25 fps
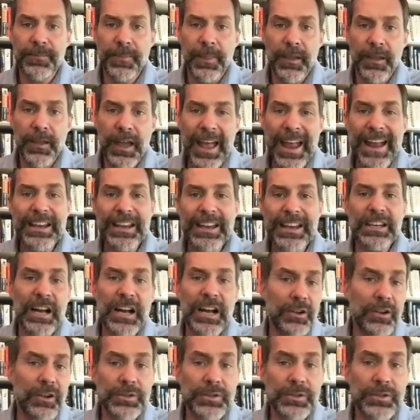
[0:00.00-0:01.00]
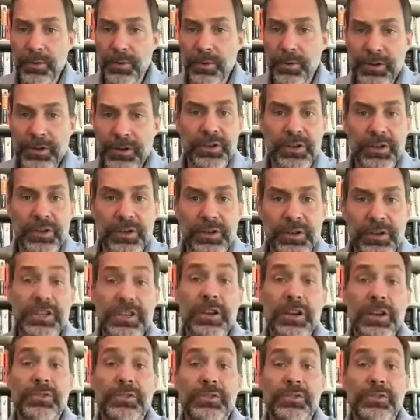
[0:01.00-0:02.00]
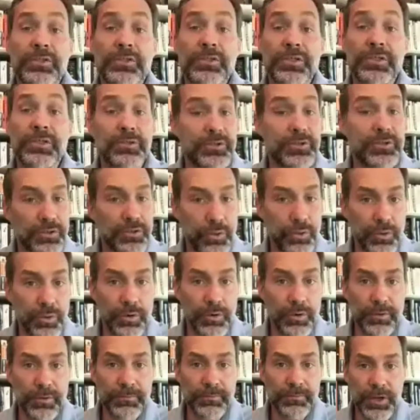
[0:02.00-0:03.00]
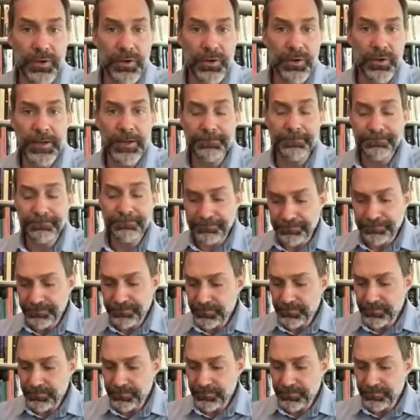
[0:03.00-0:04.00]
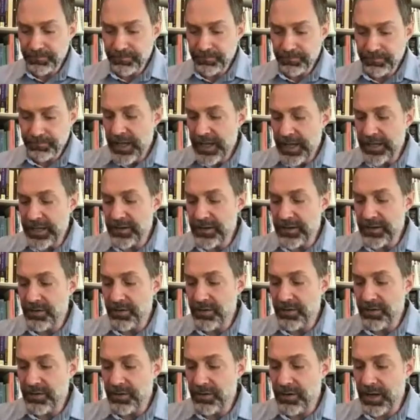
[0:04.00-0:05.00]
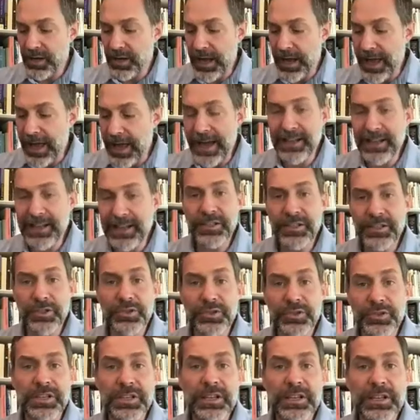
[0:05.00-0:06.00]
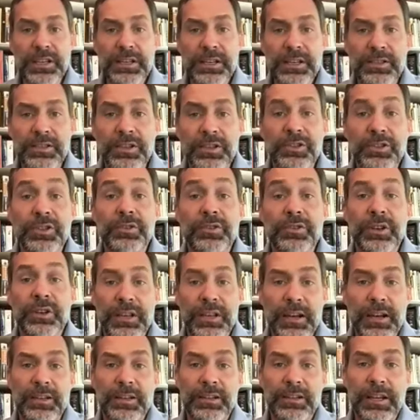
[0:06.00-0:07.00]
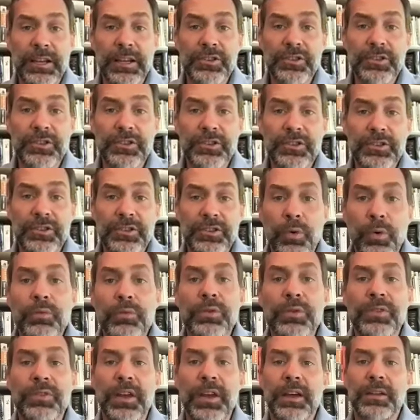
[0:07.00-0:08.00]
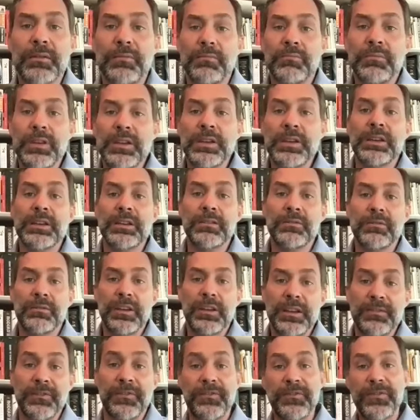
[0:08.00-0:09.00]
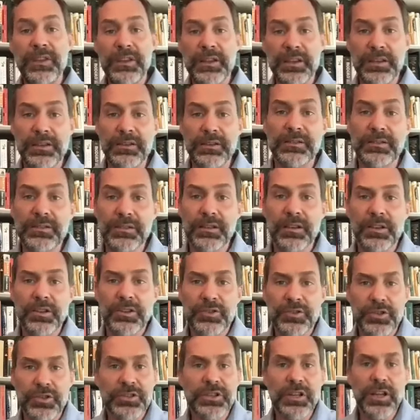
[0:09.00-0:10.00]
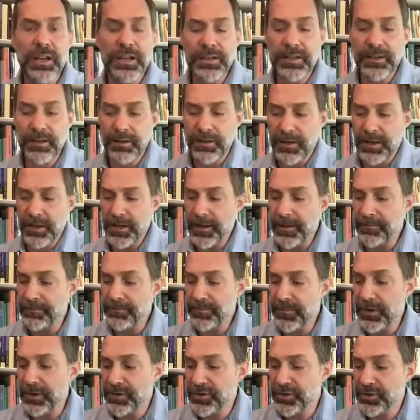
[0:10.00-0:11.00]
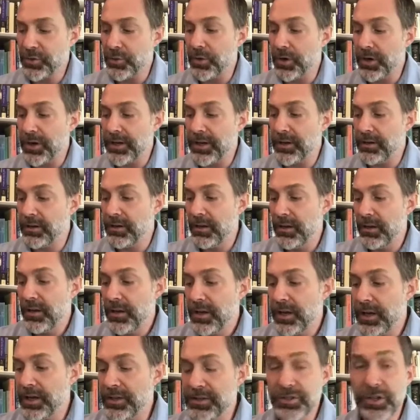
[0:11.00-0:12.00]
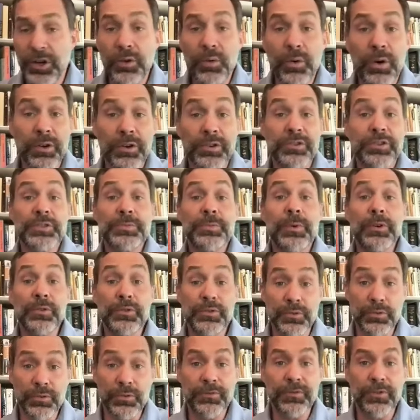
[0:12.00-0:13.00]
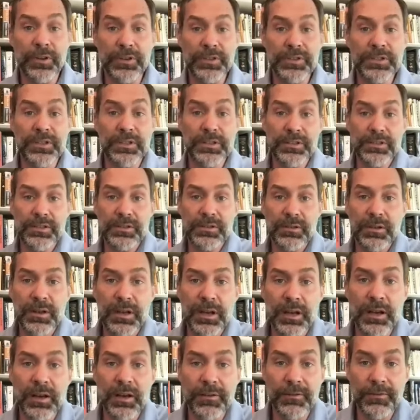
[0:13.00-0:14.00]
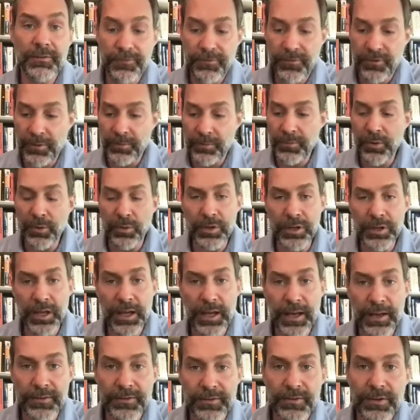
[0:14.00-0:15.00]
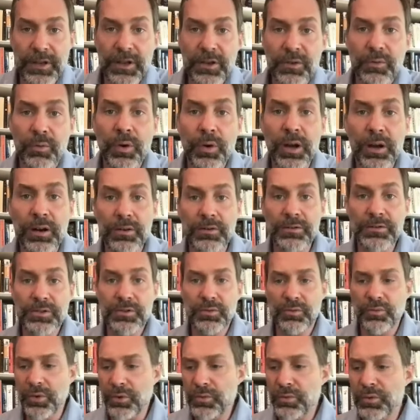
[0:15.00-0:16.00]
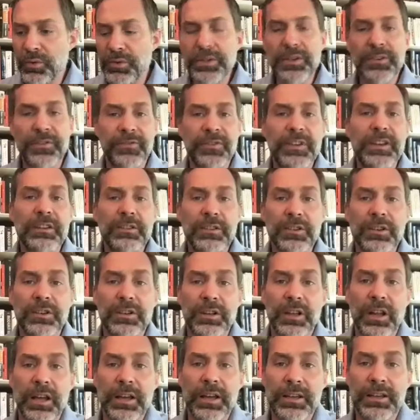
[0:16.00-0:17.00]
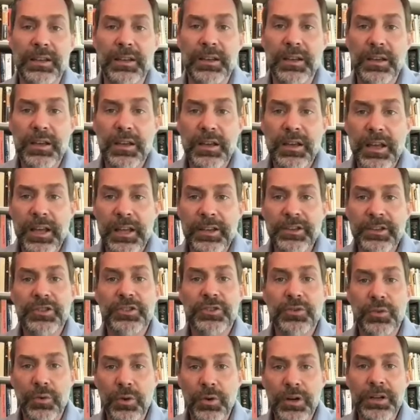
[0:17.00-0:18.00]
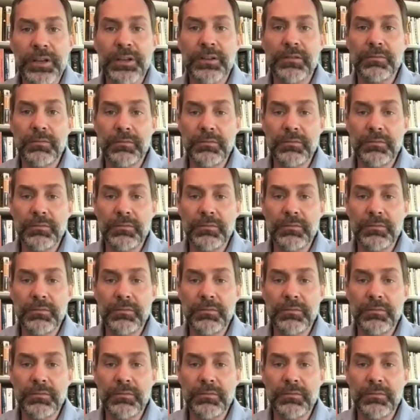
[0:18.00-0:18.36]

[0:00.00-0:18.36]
$80 per metric ton of CO2 stored. Okay. And I asked UT to do a calculation of what would that mean in fees, just like um, storing uh, saltwater disposal, for instance, uh, from oil and gas wells. What would the fee look like in storing